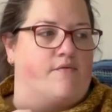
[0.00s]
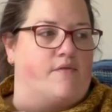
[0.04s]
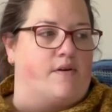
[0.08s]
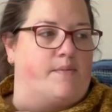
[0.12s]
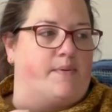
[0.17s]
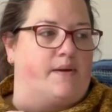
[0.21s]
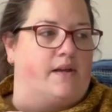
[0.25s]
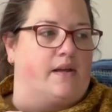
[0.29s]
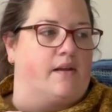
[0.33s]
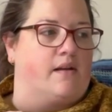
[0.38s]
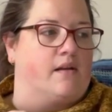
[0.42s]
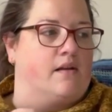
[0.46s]

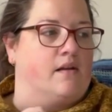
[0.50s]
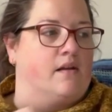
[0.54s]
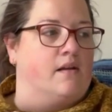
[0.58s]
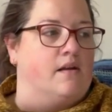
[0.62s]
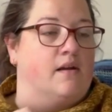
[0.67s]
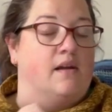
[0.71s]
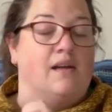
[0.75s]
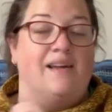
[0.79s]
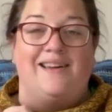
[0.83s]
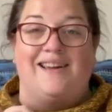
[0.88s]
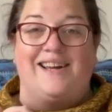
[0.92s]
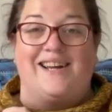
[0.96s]
ribbing
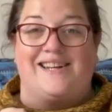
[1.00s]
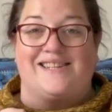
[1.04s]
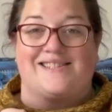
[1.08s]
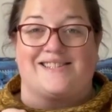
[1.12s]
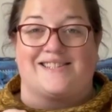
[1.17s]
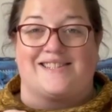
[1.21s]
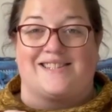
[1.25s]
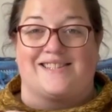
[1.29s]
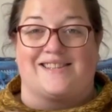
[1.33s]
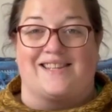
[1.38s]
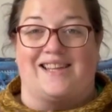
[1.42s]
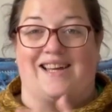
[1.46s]
as I
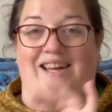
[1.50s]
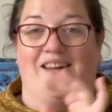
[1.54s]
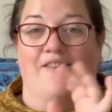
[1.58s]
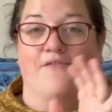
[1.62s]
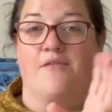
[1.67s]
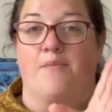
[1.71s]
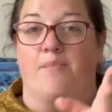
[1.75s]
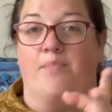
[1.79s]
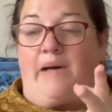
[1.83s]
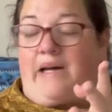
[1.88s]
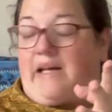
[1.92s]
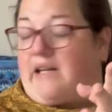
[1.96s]
did there
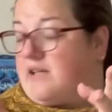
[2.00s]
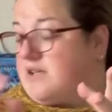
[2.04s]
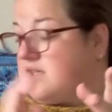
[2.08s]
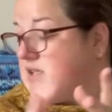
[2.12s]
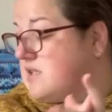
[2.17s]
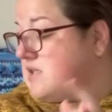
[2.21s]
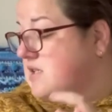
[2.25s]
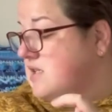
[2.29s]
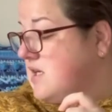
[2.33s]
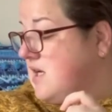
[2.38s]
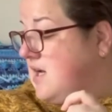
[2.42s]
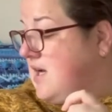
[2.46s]
for
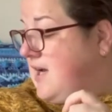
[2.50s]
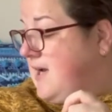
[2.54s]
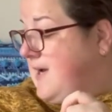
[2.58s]
balance.